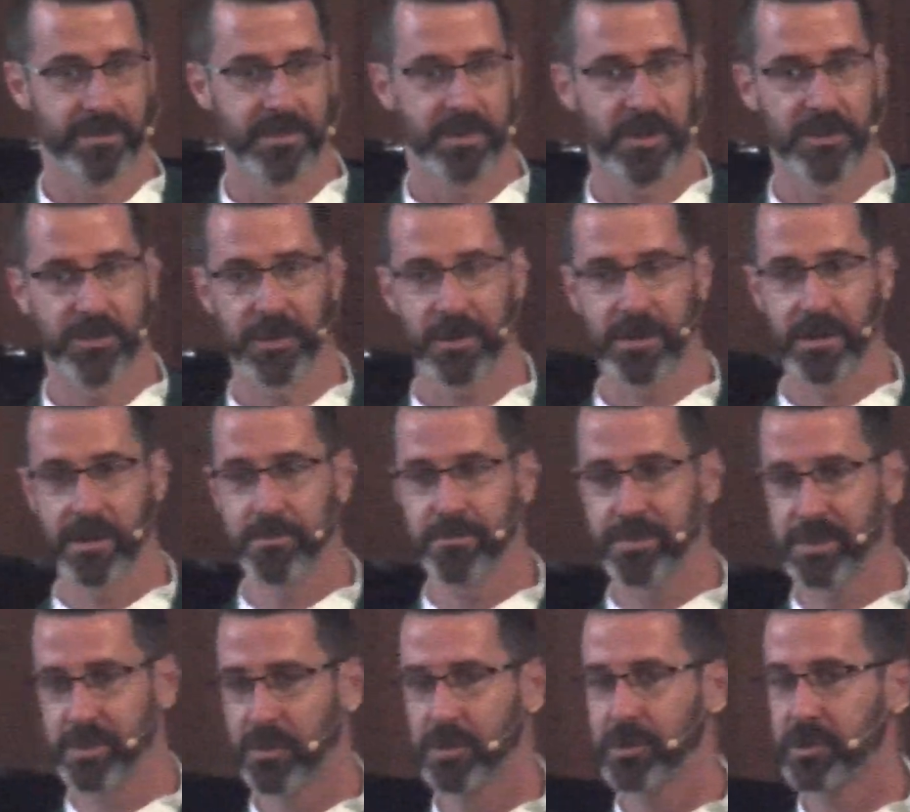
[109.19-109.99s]
that they're going to
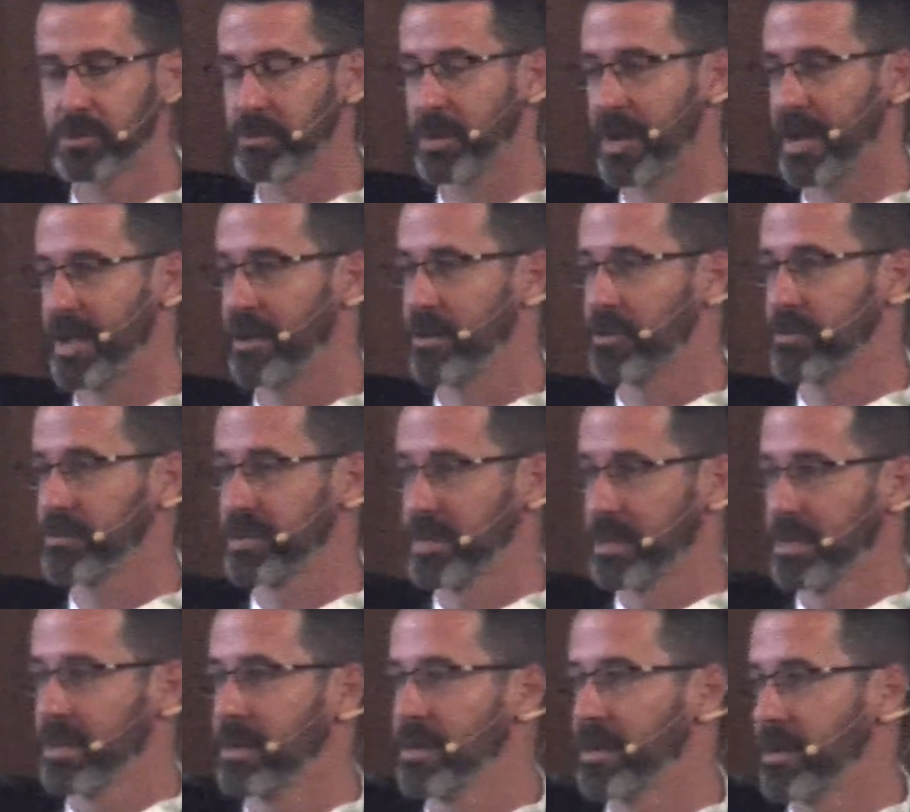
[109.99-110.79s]
build
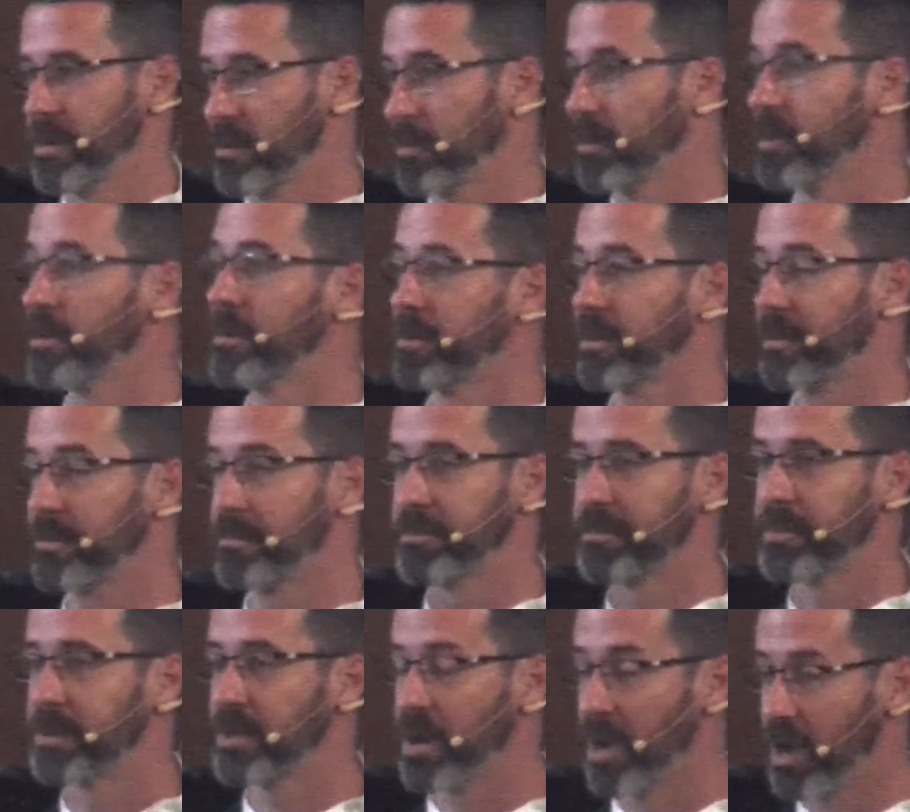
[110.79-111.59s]
around
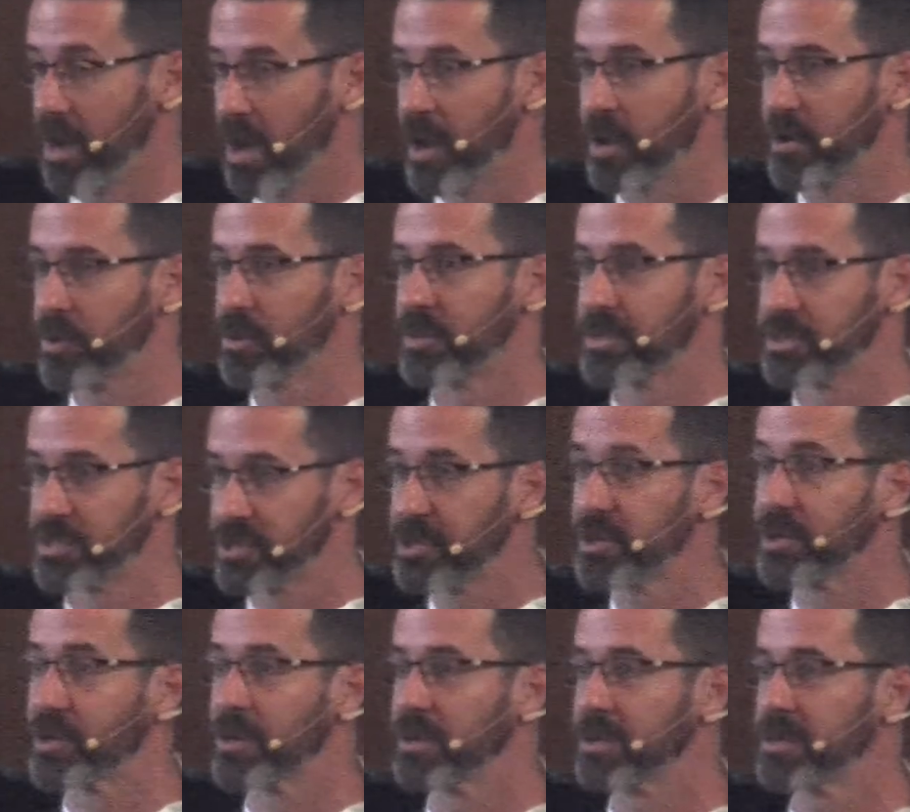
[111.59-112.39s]
God or the
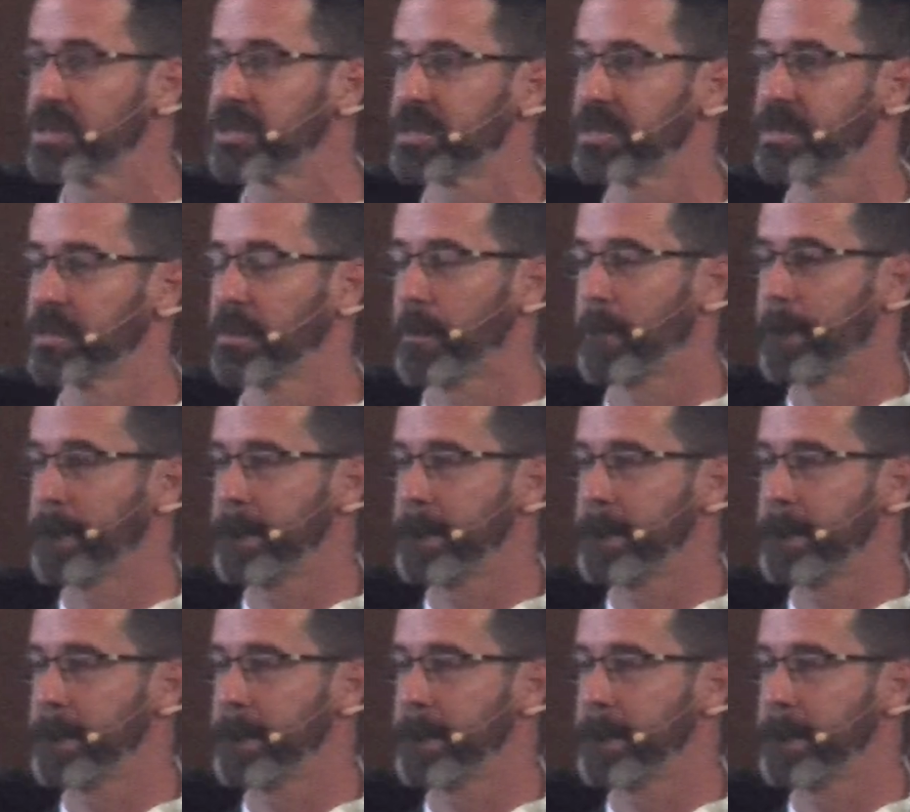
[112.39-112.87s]
church